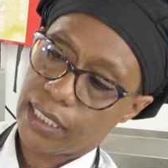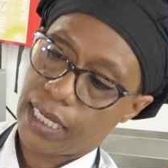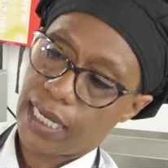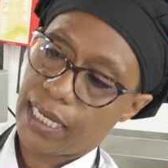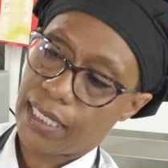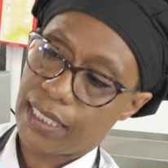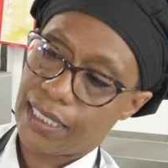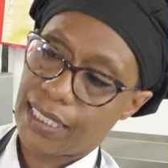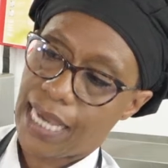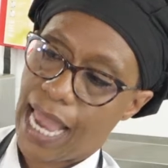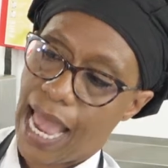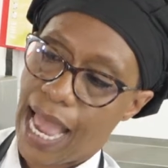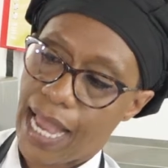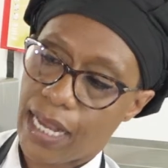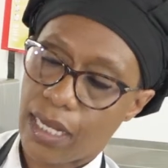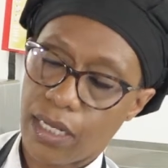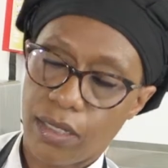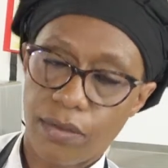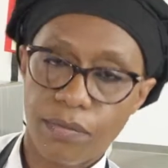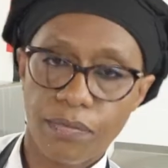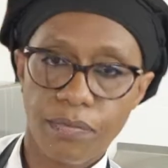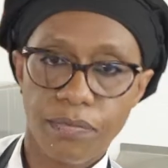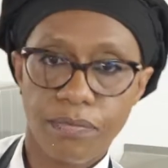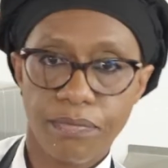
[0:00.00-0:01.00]
intact.
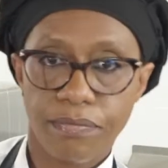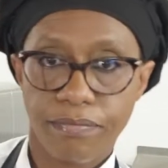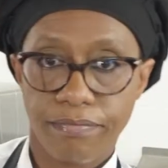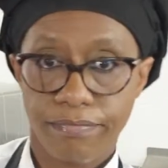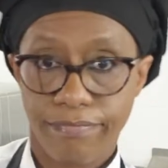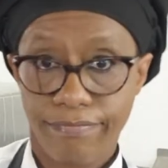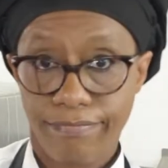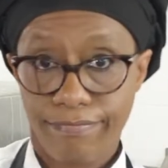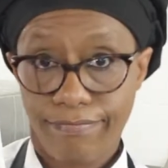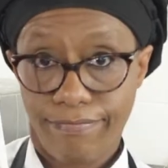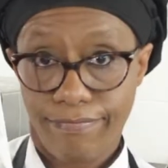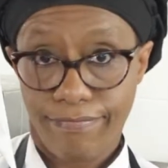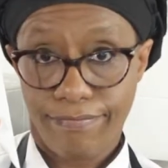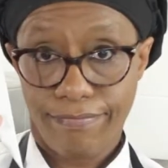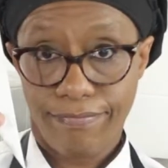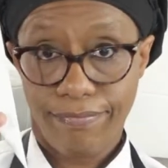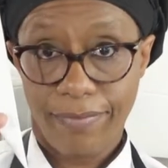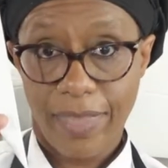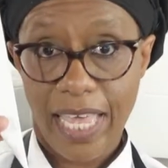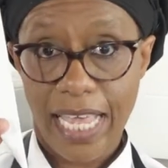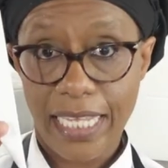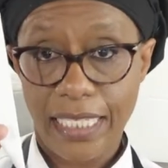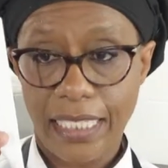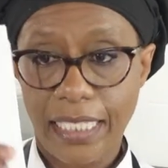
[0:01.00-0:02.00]

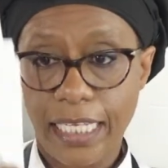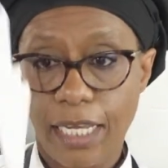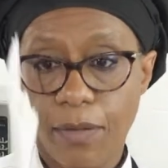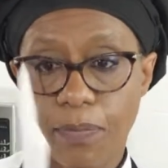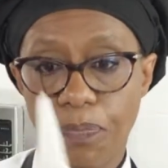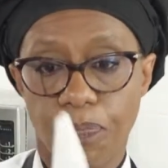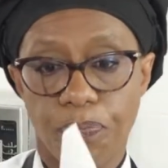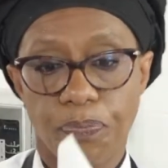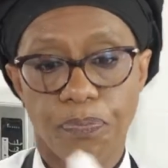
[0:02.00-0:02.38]
That's it.